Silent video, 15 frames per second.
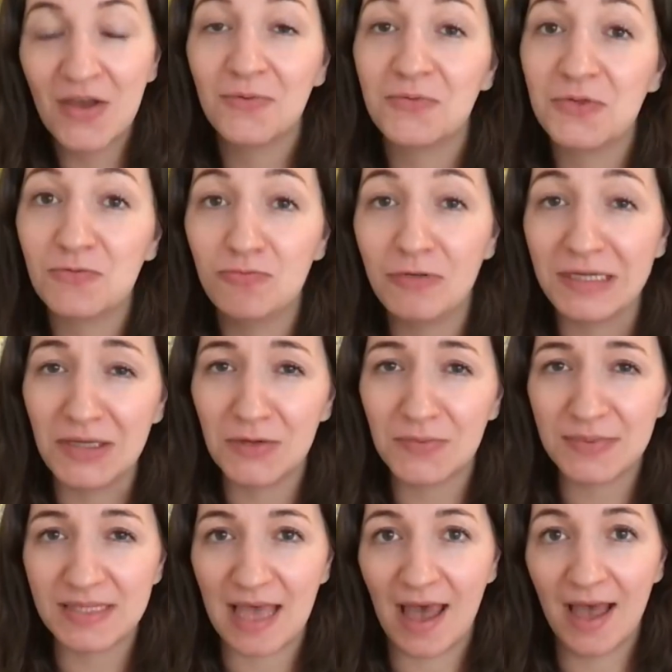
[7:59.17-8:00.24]
was really
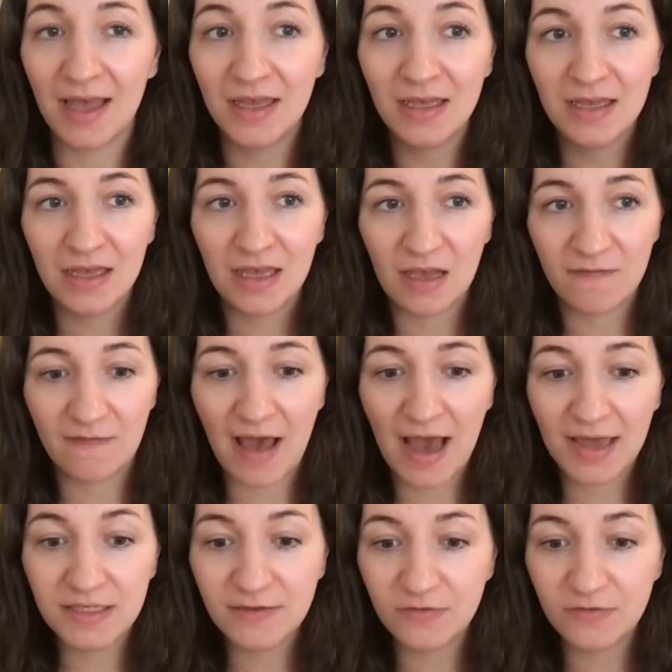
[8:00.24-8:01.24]
upset. If I'd have